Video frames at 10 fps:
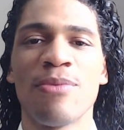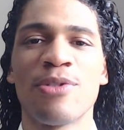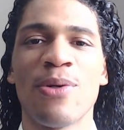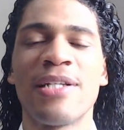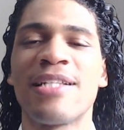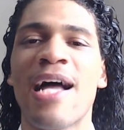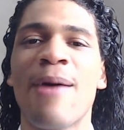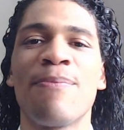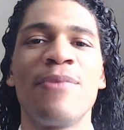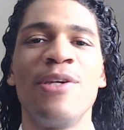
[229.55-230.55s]
So I
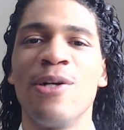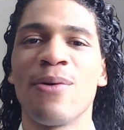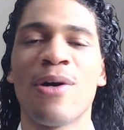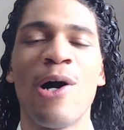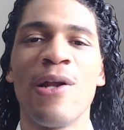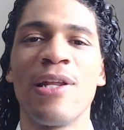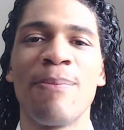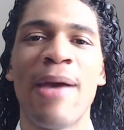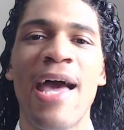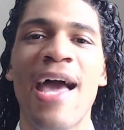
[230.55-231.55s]
stopped, calling
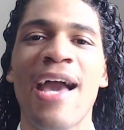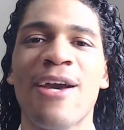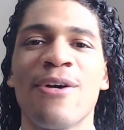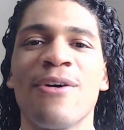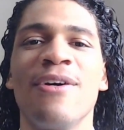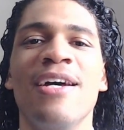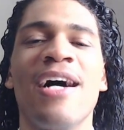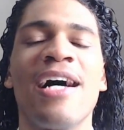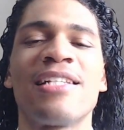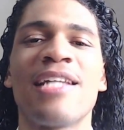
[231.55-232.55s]
back, or
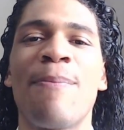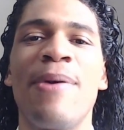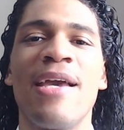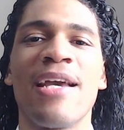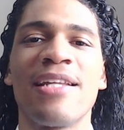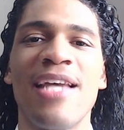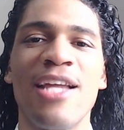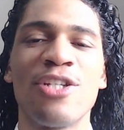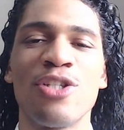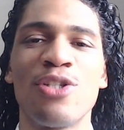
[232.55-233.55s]
I stopped paying
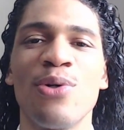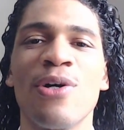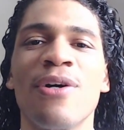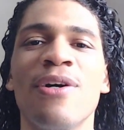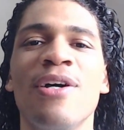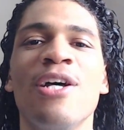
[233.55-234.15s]
attention to her.